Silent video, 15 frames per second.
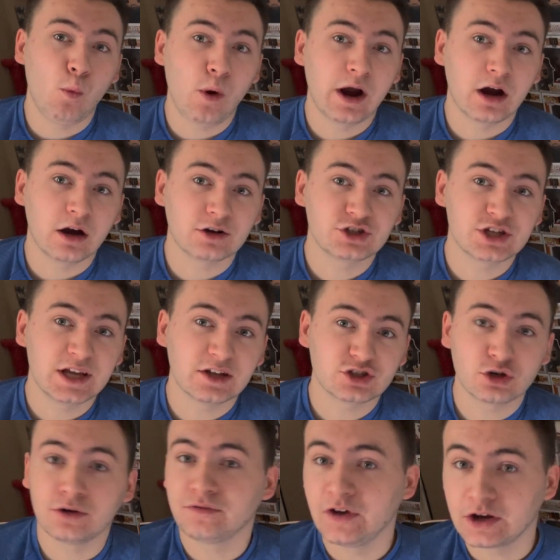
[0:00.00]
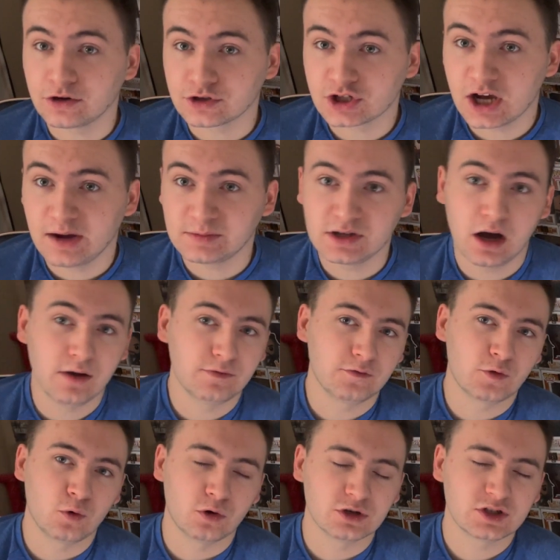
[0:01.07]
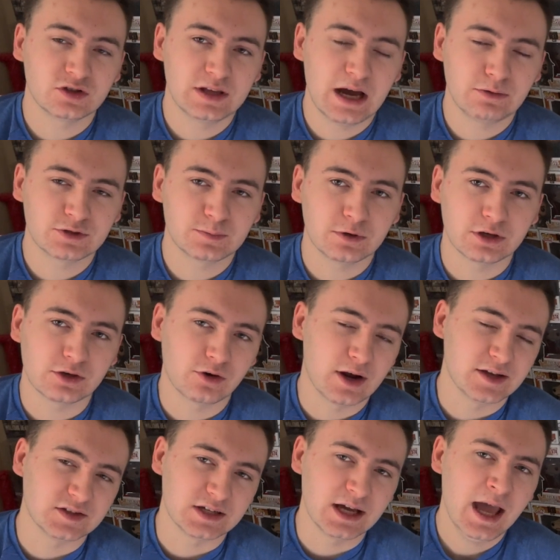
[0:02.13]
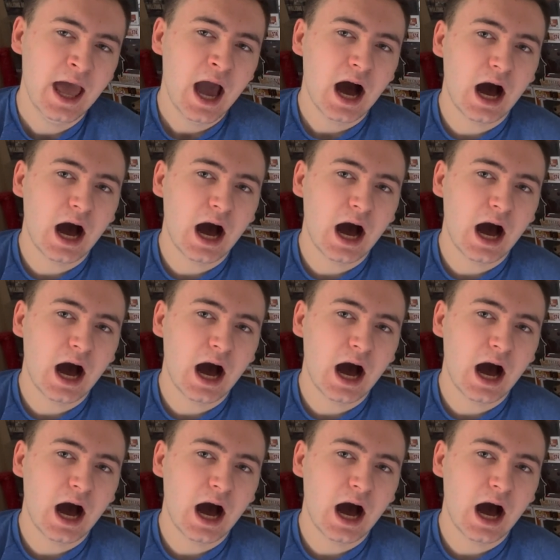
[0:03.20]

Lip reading: where she gets her finger chopped off, of course, so that was pretty crazy.